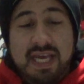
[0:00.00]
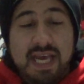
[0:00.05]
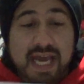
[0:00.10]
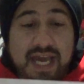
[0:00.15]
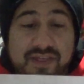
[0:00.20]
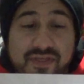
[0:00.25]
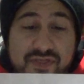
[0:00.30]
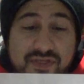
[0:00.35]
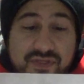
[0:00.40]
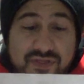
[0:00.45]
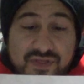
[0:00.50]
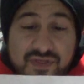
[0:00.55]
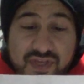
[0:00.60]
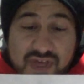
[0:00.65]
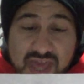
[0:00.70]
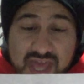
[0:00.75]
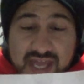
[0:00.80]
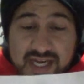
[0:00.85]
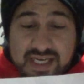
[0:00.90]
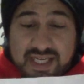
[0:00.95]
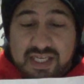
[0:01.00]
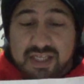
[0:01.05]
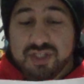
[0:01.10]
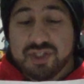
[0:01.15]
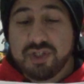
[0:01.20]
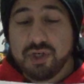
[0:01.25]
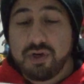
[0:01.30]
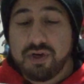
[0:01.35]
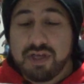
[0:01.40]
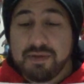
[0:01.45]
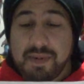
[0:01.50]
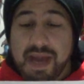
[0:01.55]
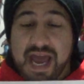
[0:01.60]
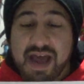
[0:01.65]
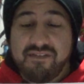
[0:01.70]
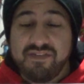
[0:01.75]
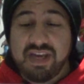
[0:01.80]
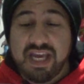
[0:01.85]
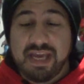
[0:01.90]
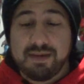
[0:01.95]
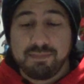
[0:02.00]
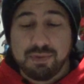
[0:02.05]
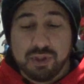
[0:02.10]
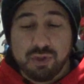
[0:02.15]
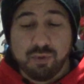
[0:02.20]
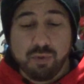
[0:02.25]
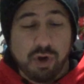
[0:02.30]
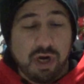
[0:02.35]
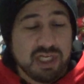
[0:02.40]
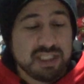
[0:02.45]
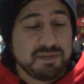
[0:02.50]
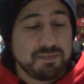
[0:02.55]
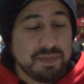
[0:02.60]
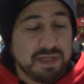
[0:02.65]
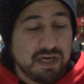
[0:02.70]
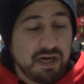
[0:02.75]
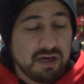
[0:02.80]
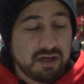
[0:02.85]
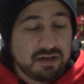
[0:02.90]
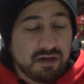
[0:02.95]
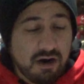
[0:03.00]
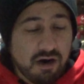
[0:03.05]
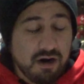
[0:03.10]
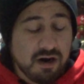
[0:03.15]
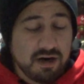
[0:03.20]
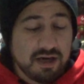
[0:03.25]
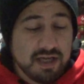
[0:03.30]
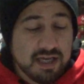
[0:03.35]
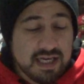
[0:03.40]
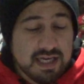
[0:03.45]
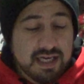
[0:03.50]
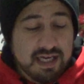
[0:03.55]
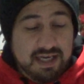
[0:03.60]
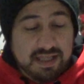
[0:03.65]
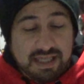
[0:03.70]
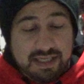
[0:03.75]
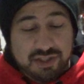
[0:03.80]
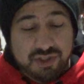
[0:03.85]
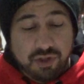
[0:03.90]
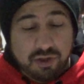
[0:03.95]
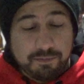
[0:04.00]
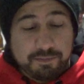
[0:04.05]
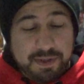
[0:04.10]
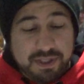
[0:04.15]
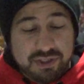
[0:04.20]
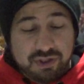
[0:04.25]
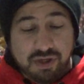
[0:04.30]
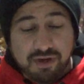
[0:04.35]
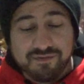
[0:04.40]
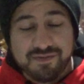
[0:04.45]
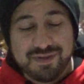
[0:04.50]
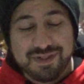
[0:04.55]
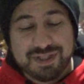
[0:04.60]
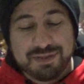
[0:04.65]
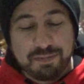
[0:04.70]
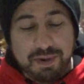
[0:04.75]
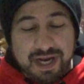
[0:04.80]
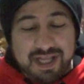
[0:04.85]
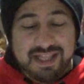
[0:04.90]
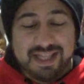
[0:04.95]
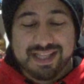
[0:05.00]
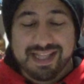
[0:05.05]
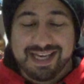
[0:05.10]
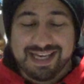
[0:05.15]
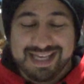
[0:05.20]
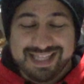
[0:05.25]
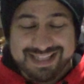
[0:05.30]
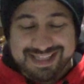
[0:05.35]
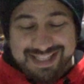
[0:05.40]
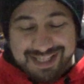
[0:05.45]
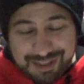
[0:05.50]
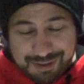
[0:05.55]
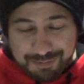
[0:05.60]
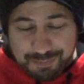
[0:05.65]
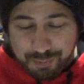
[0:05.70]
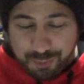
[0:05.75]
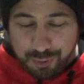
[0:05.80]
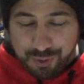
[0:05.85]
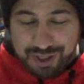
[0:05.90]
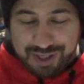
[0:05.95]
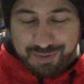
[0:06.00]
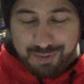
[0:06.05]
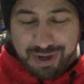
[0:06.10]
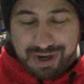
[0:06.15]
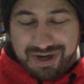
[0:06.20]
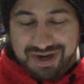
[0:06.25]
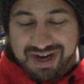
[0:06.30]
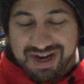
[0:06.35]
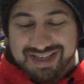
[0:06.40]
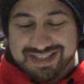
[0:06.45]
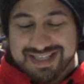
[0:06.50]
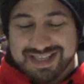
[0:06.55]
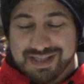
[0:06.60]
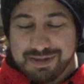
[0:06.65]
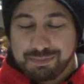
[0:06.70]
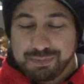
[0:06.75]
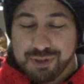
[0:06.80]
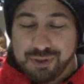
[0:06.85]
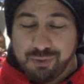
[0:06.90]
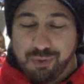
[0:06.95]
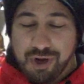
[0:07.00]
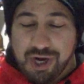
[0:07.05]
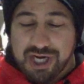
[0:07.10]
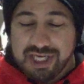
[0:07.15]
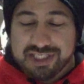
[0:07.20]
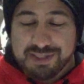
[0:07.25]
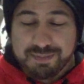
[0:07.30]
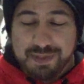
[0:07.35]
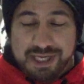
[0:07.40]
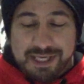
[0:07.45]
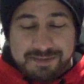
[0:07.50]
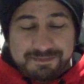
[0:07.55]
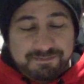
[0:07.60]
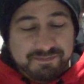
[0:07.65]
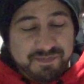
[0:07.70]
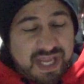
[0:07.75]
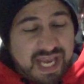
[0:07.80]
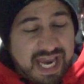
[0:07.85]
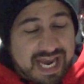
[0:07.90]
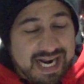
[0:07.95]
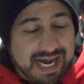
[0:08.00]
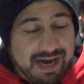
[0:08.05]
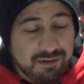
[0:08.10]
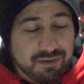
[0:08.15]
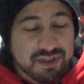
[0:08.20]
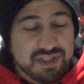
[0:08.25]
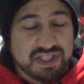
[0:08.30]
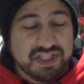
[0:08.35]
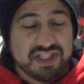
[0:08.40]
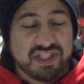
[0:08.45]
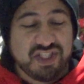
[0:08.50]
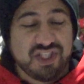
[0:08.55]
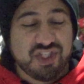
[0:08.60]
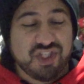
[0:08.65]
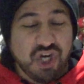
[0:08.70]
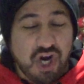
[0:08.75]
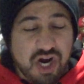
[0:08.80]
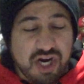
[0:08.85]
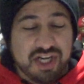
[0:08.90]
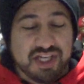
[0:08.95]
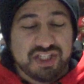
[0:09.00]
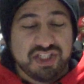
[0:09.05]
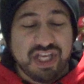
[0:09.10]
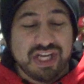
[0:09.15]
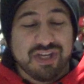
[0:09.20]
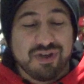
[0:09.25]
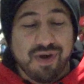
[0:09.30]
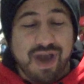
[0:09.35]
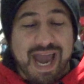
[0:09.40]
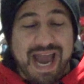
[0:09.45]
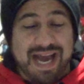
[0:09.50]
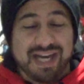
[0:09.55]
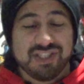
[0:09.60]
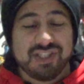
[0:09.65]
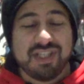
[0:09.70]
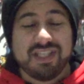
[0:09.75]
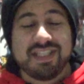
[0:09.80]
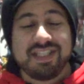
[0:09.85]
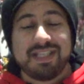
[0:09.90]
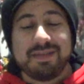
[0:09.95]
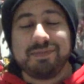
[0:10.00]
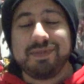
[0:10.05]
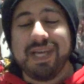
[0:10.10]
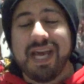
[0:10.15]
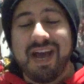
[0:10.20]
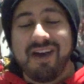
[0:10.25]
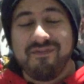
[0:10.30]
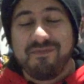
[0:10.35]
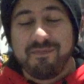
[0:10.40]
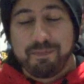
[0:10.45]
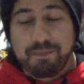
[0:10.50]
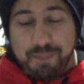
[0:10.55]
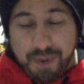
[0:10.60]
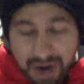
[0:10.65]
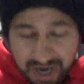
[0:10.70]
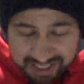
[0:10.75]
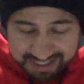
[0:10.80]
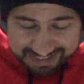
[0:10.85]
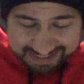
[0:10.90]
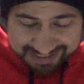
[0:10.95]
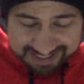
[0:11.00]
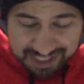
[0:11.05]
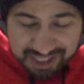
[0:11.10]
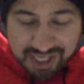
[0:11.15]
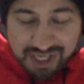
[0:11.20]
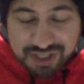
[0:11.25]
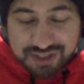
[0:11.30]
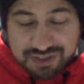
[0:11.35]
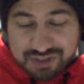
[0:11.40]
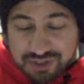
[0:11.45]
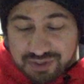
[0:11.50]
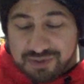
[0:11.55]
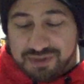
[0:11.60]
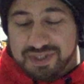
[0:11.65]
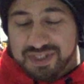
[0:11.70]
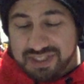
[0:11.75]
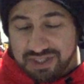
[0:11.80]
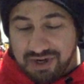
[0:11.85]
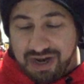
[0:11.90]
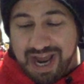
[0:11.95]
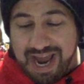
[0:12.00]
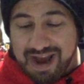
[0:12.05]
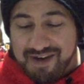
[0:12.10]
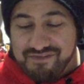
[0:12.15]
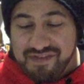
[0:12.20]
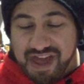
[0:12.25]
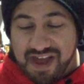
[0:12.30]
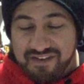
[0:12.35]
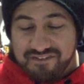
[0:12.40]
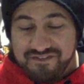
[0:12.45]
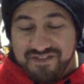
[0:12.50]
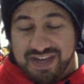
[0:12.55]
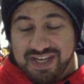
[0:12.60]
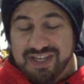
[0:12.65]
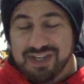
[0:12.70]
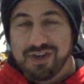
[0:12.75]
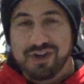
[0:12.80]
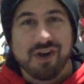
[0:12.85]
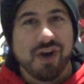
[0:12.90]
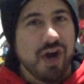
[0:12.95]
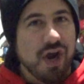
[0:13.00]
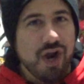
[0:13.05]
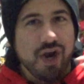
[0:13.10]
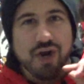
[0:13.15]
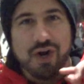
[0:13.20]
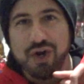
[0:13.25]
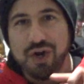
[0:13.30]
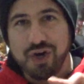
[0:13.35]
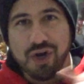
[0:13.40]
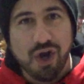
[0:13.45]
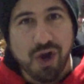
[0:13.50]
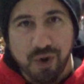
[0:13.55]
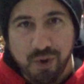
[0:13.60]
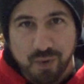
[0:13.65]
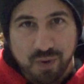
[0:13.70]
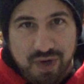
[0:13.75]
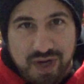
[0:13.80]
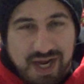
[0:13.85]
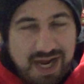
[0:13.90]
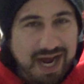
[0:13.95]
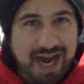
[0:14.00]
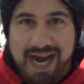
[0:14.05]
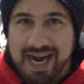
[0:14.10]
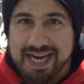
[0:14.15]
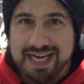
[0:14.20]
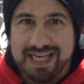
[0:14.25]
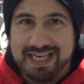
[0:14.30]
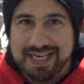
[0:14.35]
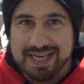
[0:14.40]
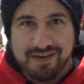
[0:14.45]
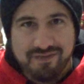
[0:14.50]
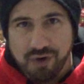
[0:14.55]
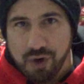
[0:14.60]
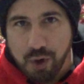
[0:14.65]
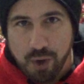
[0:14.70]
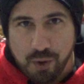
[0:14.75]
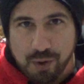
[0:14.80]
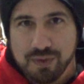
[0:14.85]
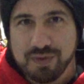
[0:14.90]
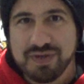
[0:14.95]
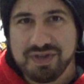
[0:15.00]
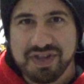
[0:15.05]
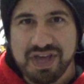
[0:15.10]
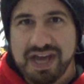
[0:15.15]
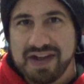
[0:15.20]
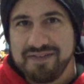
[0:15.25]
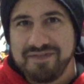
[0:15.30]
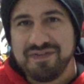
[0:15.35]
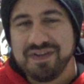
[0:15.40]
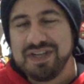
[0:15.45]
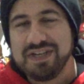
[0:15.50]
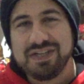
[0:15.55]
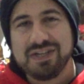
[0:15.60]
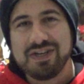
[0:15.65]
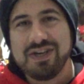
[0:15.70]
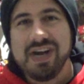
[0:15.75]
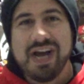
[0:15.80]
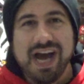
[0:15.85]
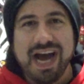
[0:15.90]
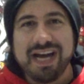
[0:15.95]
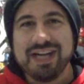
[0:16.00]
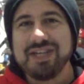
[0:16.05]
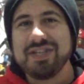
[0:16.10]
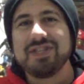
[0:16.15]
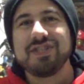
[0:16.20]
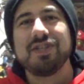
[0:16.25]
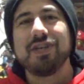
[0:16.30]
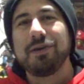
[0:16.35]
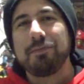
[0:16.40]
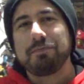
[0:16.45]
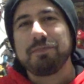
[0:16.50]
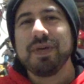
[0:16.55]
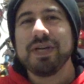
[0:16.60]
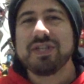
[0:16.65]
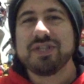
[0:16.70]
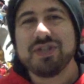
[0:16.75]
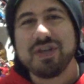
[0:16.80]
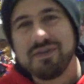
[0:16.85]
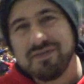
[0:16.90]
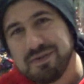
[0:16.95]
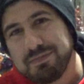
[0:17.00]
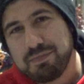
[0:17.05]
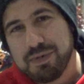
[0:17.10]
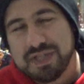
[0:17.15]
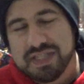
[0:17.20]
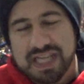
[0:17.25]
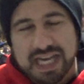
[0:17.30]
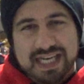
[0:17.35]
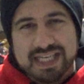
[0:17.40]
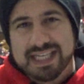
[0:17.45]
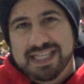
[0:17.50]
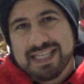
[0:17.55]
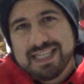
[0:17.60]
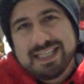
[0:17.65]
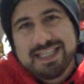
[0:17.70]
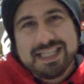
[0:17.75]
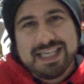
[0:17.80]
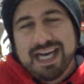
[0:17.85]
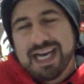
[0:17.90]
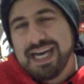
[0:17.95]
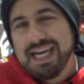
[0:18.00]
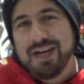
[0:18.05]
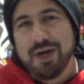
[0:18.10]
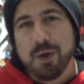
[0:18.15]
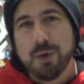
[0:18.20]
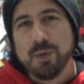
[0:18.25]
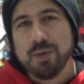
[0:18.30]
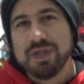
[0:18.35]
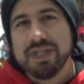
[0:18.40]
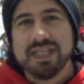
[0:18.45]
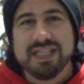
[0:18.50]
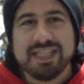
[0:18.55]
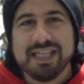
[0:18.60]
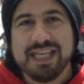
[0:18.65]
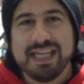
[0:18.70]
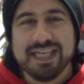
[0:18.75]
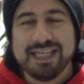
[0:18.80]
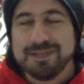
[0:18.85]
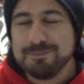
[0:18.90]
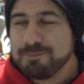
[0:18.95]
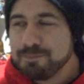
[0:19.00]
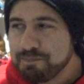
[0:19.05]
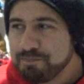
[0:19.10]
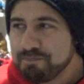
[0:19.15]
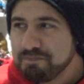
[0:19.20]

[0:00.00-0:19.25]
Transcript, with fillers: And then he showed him having a blue wasp mint on card. He then showed a picture of you smiling like a little boy while hugging the blue wasp, and I was astonished that you actually seemed to have bought it. Do you still have that figure? No. I never owned that figure. I just took a picture of it pretending I owned it and